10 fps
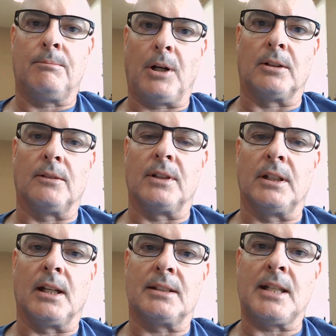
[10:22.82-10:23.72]
part of
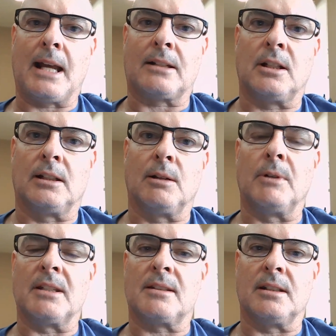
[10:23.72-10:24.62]
the attack chain that
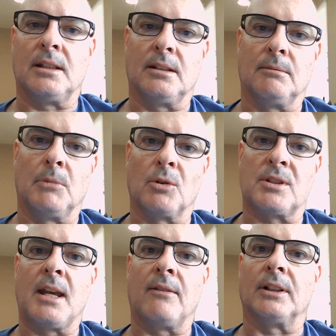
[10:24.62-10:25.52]
we see
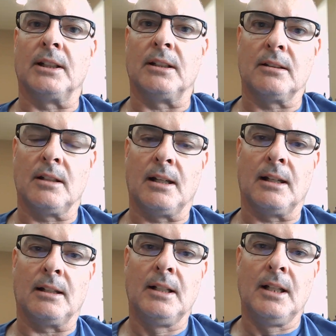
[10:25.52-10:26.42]
most heavily.
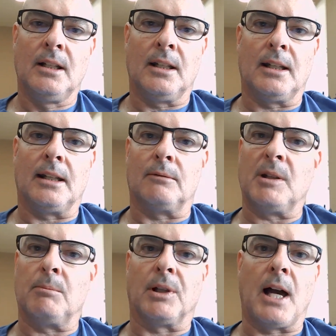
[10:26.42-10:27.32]
And
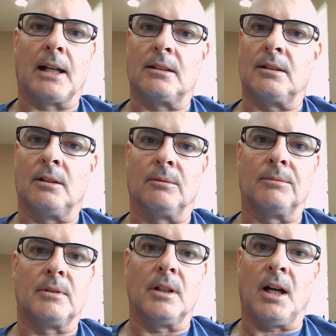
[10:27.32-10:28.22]
we blocked,
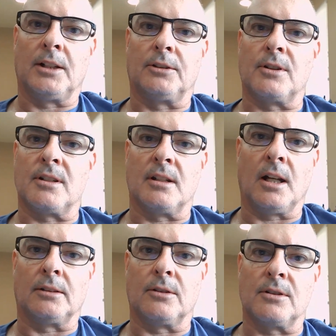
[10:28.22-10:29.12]
hundreds and
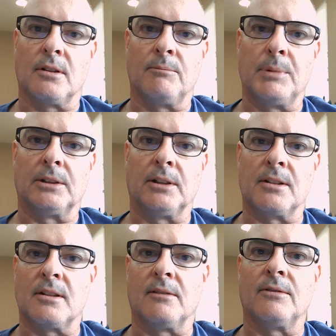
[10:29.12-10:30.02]
hundreds of
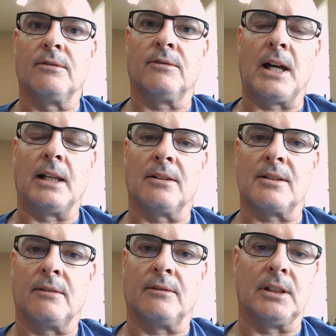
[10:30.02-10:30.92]
billions of
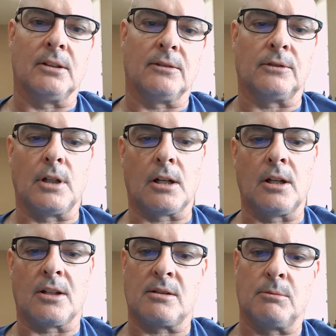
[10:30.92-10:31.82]
files every year for our
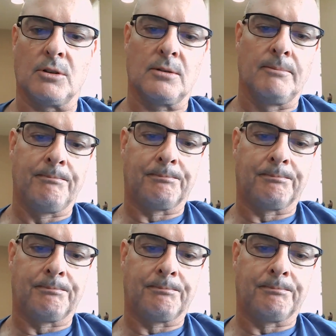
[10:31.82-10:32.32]
customers.